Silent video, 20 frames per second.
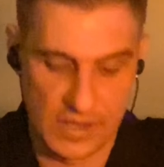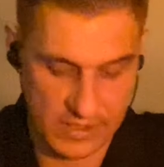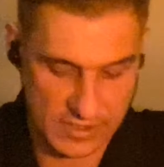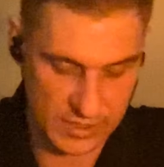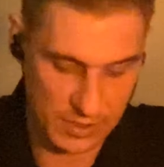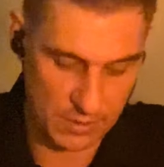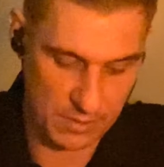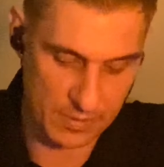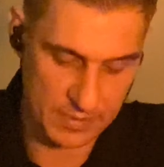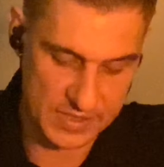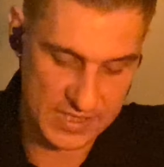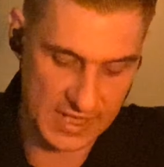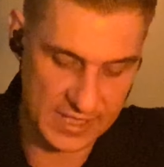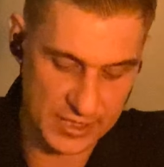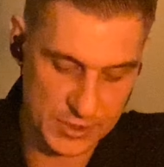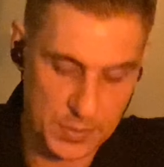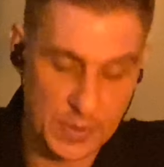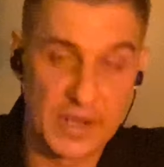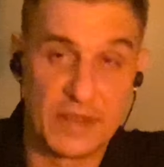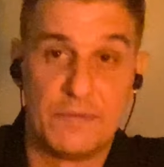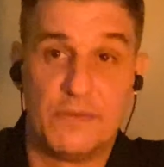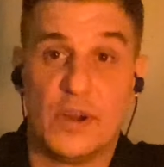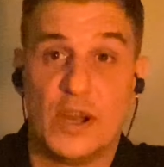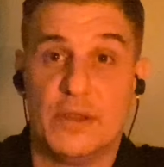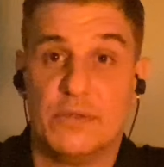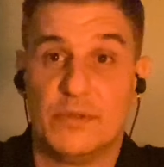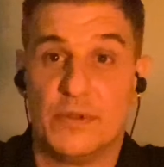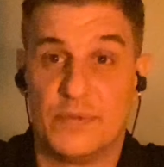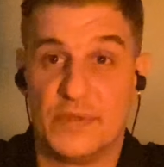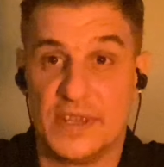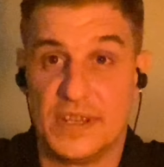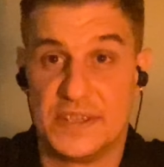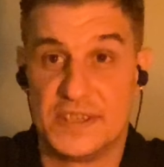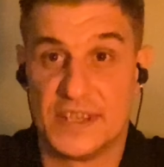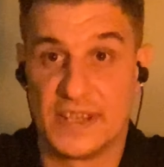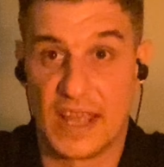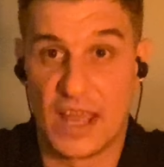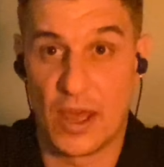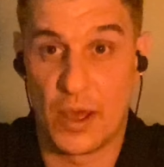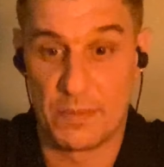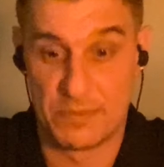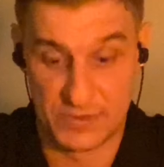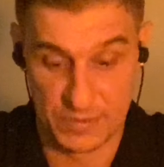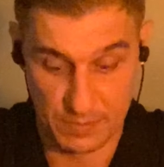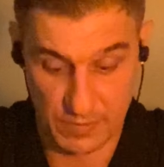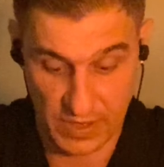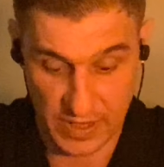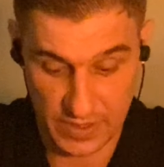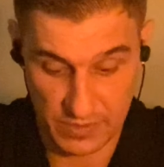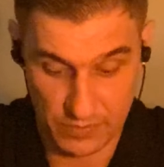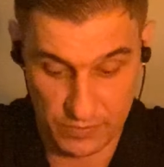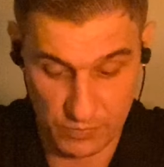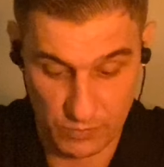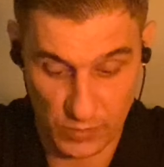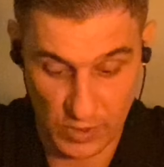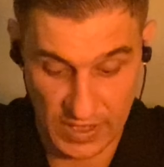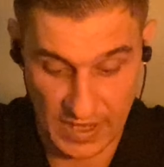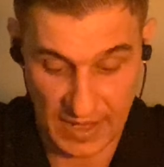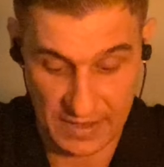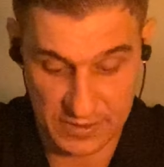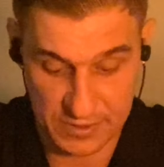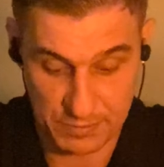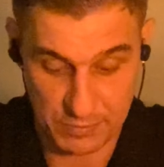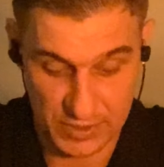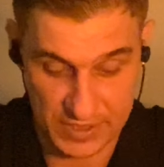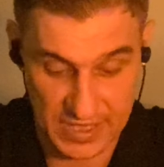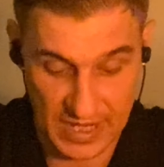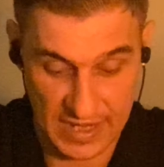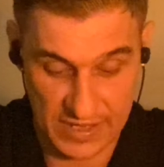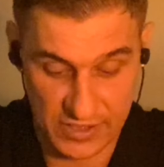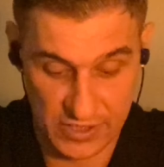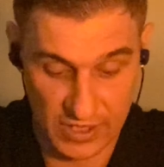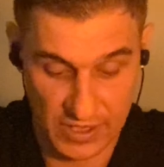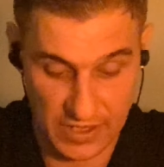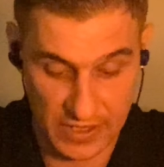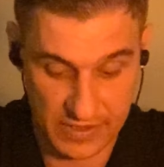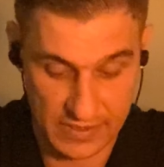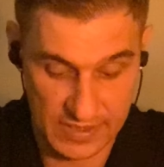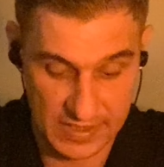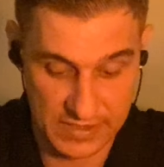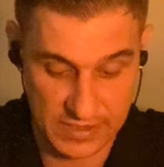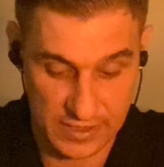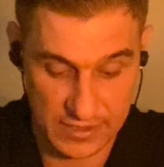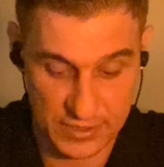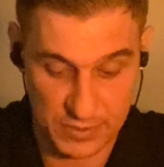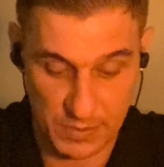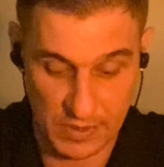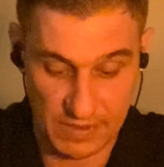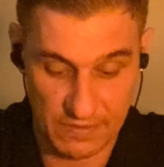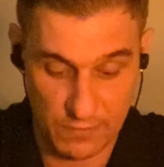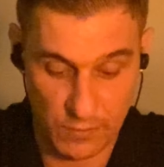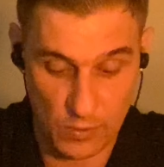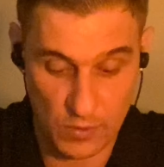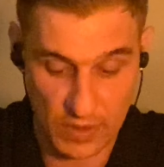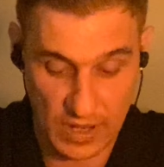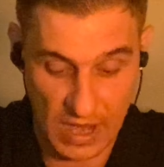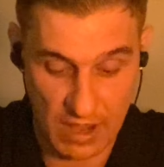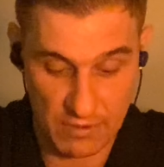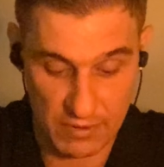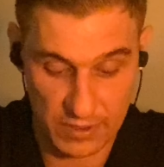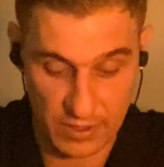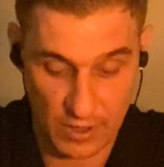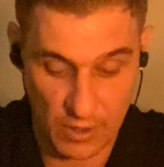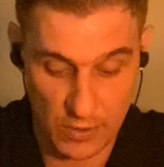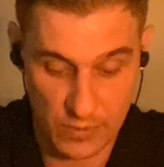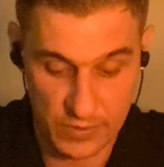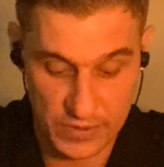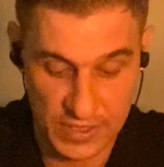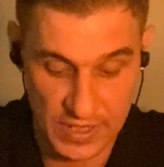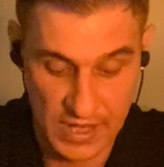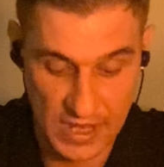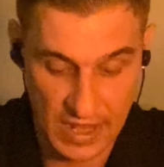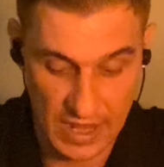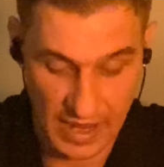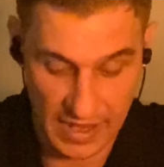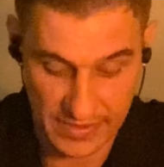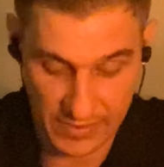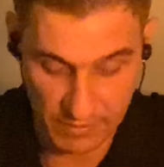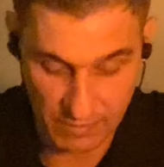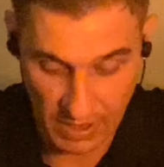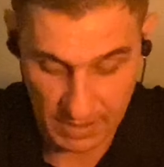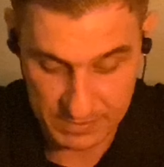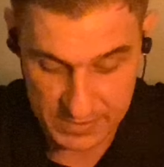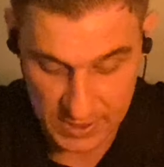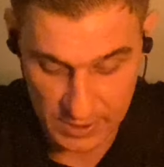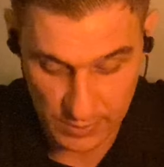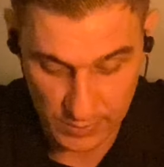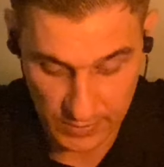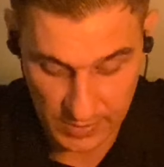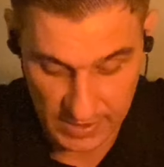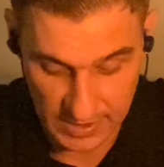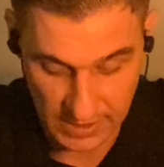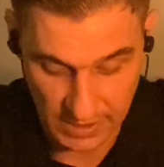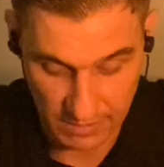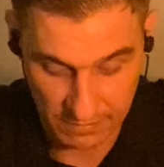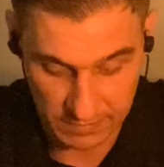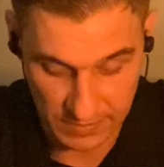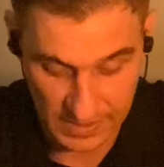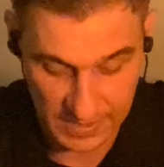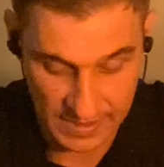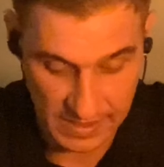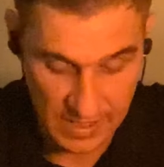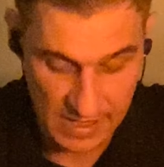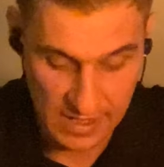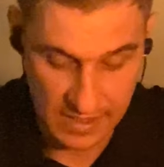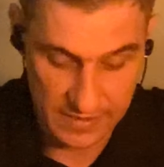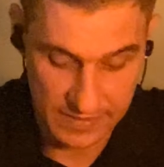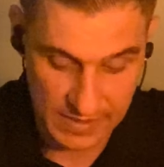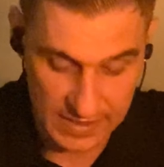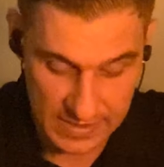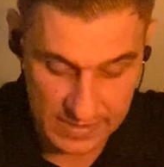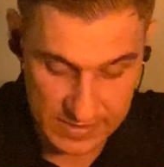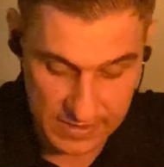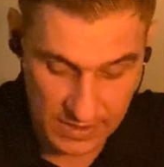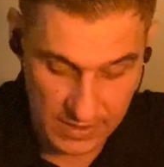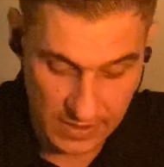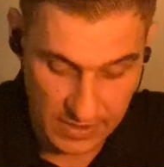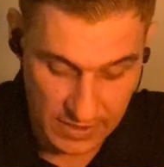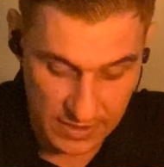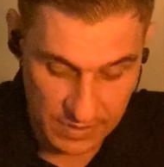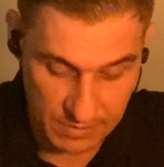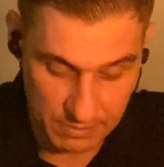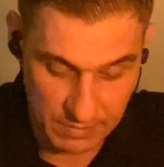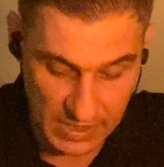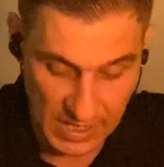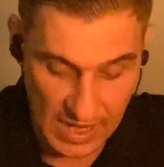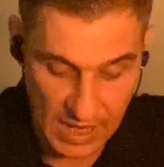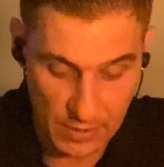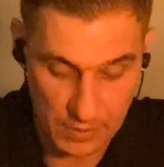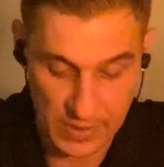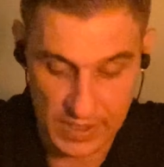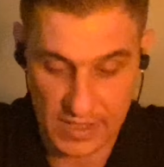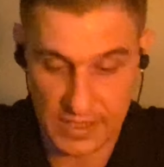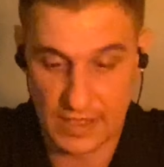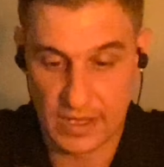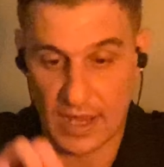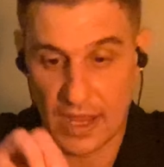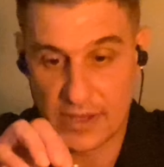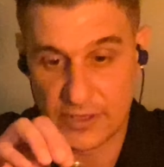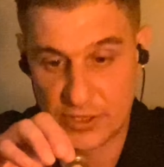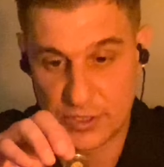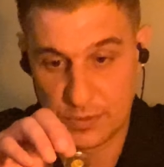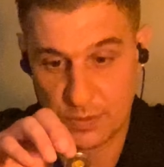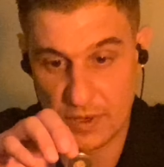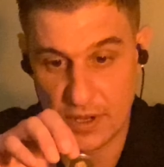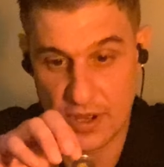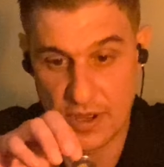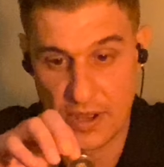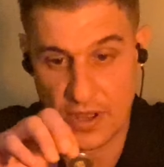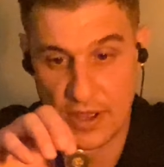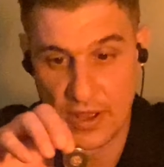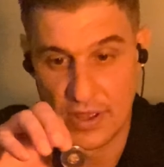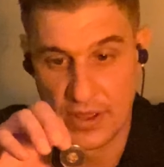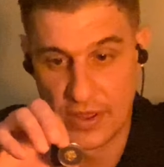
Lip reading: So it would take 25 of these to get up to my 1 ounce Britannia. These are 24 karat gold, and they're absolutely lovely. These are Malawi Kachwa.